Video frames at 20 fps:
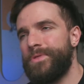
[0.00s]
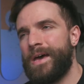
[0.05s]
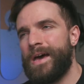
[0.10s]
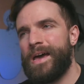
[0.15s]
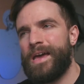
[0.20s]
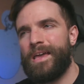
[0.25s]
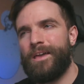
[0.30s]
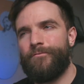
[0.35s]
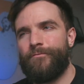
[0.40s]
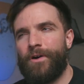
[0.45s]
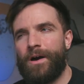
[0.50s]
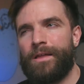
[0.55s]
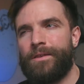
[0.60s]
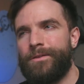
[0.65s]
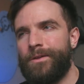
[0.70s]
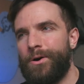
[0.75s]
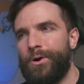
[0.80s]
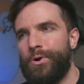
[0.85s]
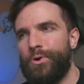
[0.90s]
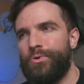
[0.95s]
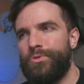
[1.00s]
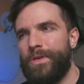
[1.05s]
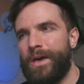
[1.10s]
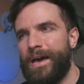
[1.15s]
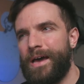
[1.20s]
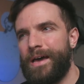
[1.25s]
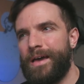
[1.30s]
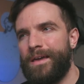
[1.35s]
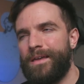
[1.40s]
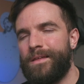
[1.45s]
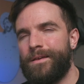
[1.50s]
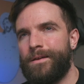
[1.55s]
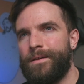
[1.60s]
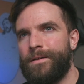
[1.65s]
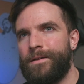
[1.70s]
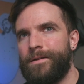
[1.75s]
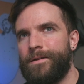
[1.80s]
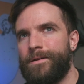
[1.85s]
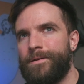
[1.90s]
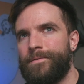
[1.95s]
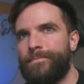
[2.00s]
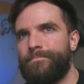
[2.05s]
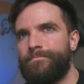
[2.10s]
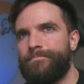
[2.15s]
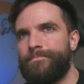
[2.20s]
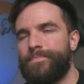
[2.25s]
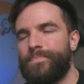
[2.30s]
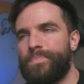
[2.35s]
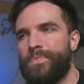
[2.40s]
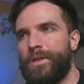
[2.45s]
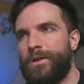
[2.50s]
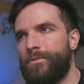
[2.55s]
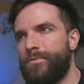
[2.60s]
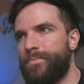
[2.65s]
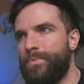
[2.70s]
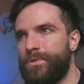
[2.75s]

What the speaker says: that if I know that there's